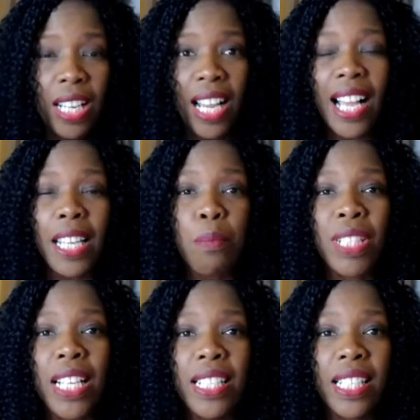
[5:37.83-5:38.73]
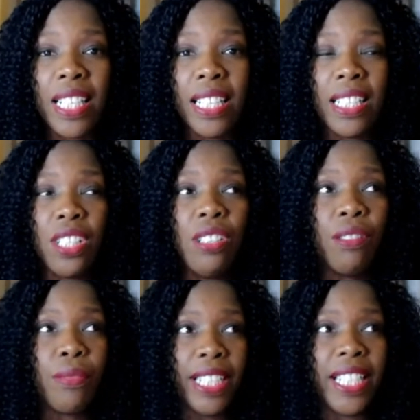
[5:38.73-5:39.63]
I get presented
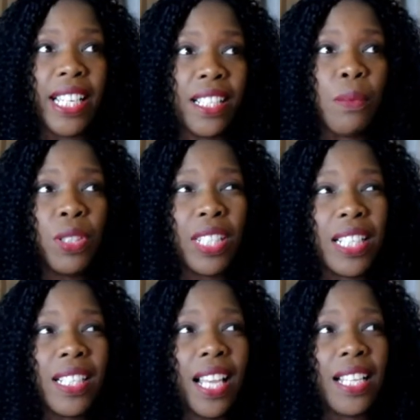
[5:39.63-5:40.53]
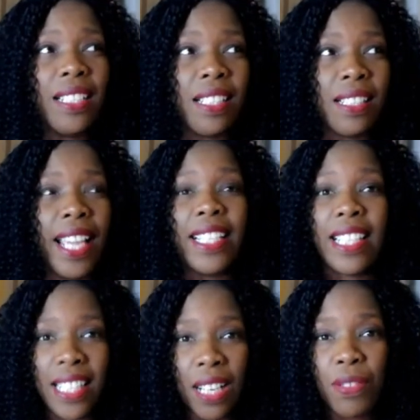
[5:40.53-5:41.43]
3 kids, well, 6 and 8
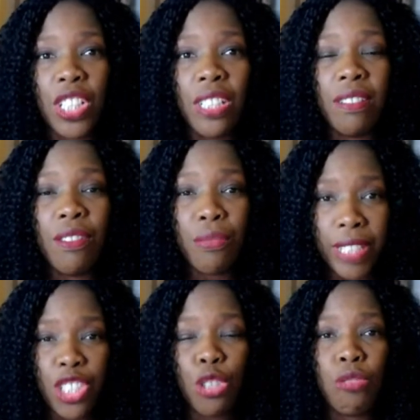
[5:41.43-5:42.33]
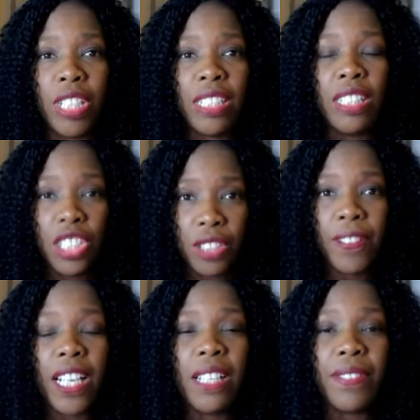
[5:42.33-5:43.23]
days after, 3 children under
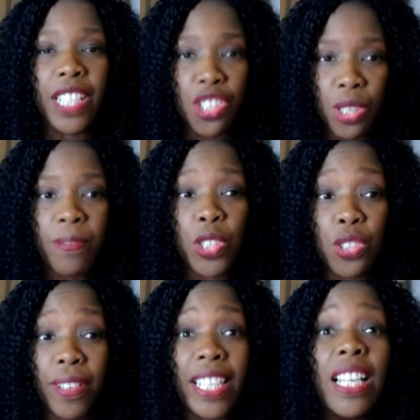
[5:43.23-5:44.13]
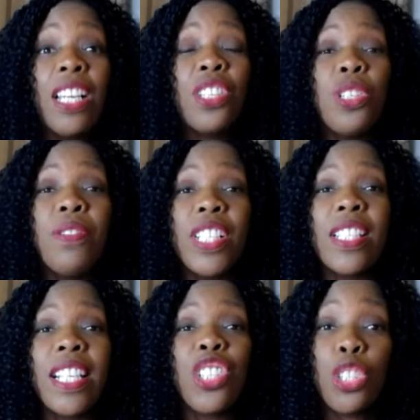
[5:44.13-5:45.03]
5, kinship fostering. The universe
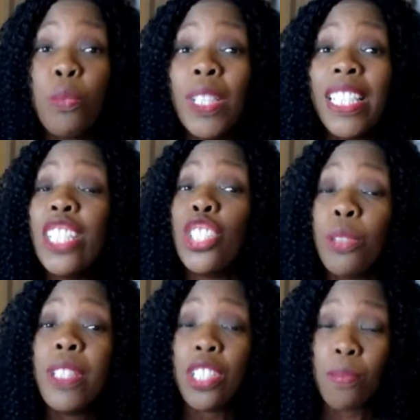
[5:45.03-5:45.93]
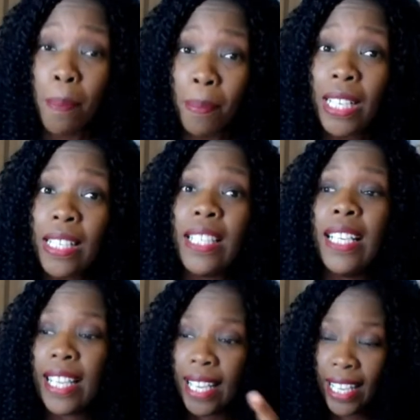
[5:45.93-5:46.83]
said, you wanted to do this, remember?
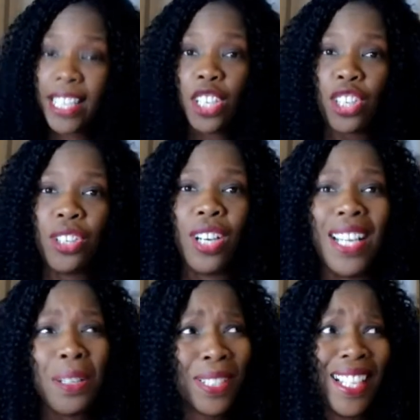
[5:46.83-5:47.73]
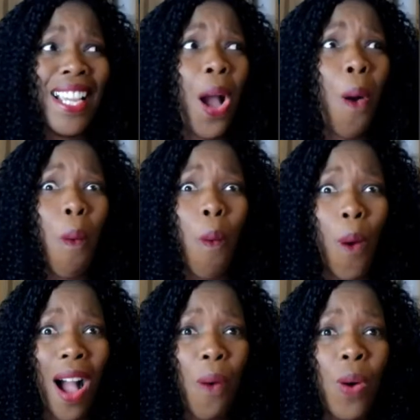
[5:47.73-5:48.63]
Here you go. And I was like,
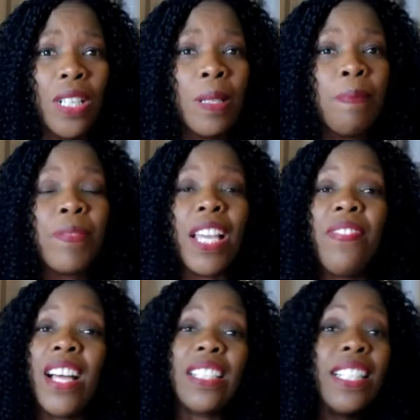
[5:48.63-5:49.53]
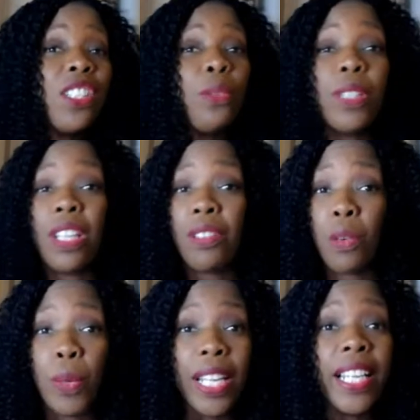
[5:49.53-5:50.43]
wow. And that led to another
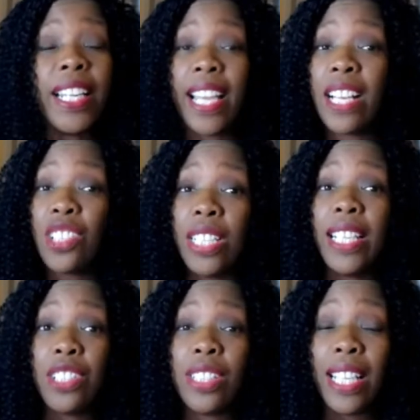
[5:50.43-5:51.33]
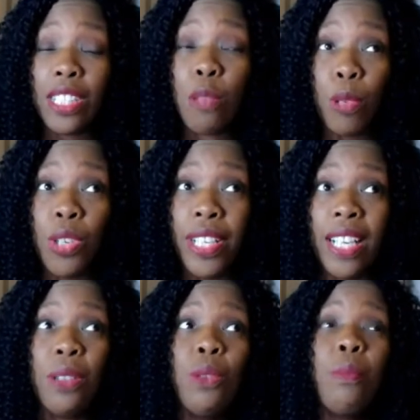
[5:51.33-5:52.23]
awakening. It actually led to
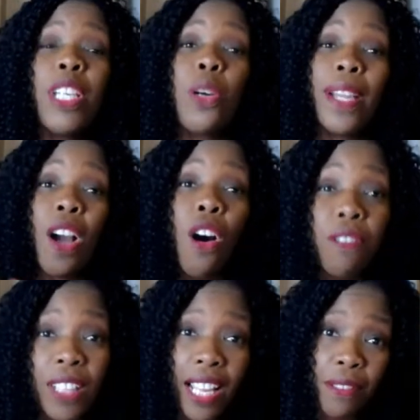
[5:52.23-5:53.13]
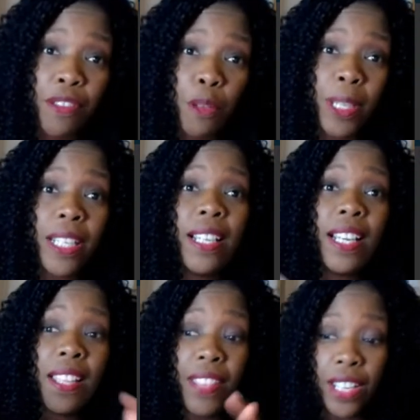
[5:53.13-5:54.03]
burnout, me going offline for a bit
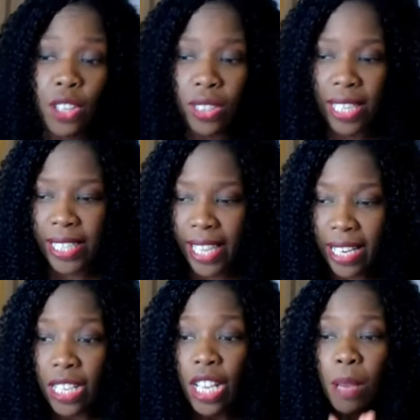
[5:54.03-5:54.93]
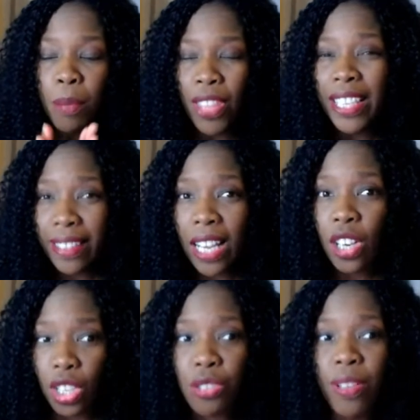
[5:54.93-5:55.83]
and then online again. But in that
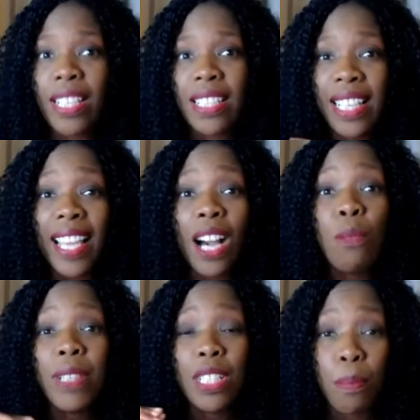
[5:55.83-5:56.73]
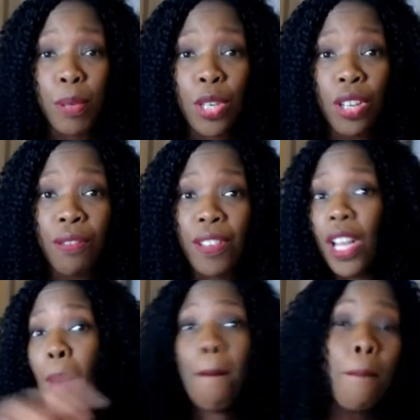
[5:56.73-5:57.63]
contrast, it helped me to birth
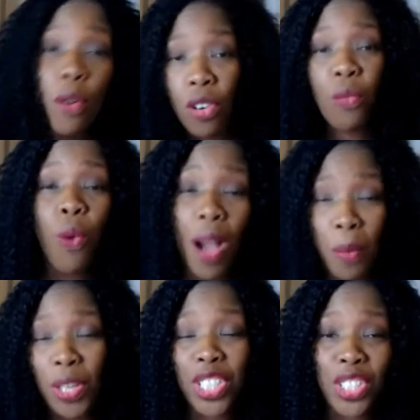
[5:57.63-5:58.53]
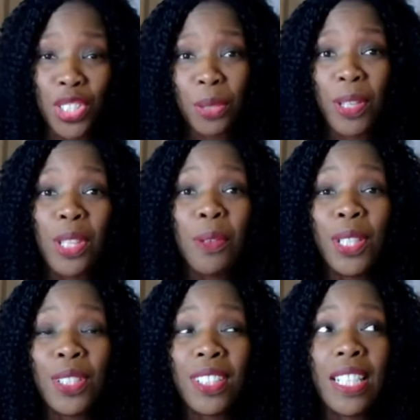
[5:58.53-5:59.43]
more of what I wanted to do in the
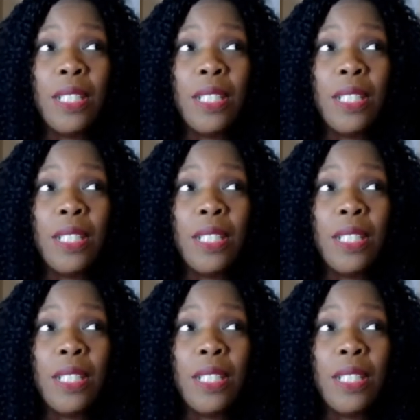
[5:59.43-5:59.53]
world.